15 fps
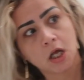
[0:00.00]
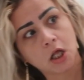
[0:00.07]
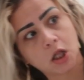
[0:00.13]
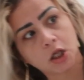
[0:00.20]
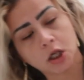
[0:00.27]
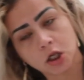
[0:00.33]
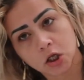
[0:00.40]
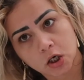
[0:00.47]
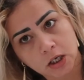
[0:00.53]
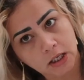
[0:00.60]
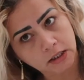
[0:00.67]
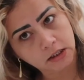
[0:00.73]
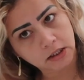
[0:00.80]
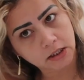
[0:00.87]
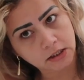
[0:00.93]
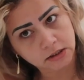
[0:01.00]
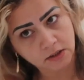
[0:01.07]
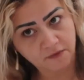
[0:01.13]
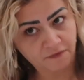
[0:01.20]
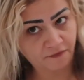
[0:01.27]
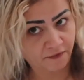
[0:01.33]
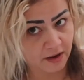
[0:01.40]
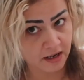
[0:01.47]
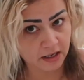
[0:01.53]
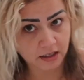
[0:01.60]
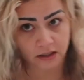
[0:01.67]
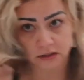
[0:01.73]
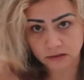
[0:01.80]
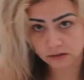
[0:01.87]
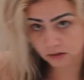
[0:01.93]
Look at this
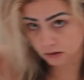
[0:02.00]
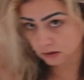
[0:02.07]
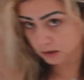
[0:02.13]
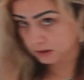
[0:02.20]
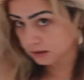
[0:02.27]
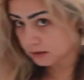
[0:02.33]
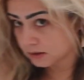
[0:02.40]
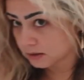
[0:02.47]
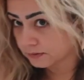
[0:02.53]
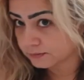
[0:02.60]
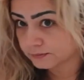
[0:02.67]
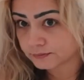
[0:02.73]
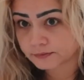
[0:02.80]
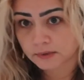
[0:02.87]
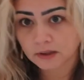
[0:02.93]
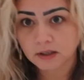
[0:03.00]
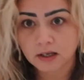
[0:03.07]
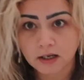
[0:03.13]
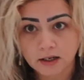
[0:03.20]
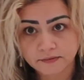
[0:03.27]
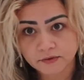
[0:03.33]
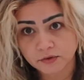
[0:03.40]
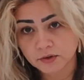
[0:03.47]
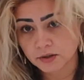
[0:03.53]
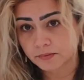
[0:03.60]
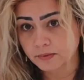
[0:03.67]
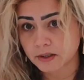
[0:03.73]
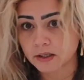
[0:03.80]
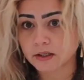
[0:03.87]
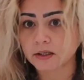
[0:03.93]
face. Look at this. I have to get
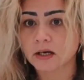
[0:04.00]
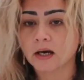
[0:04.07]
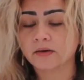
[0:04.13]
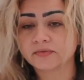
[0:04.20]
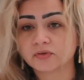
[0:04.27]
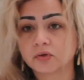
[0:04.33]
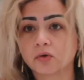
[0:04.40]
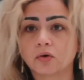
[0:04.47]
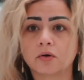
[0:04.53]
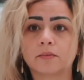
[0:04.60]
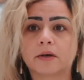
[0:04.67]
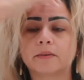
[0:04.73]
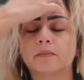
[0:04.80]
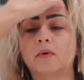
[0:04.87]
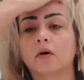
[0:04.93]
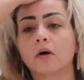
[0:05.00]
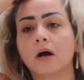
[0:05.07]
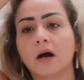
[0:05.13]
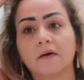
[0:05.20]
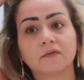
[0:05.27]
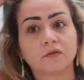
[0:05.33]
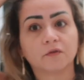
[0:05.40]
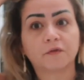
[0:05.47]
ready. I have to call my mom. I have to